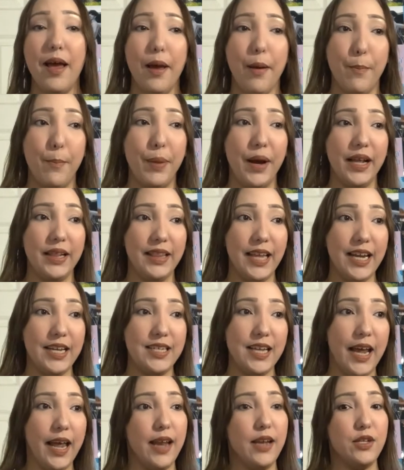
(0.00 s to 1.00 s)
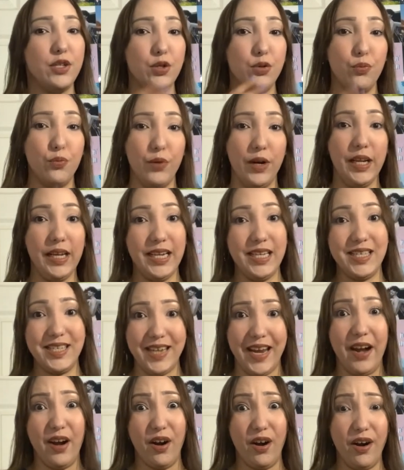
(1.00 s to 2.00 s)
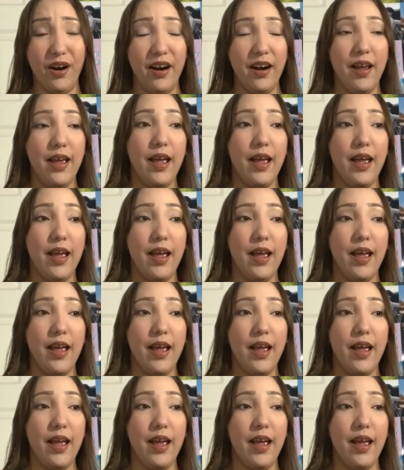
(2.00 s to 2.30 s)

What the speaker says: but they tend to really stare,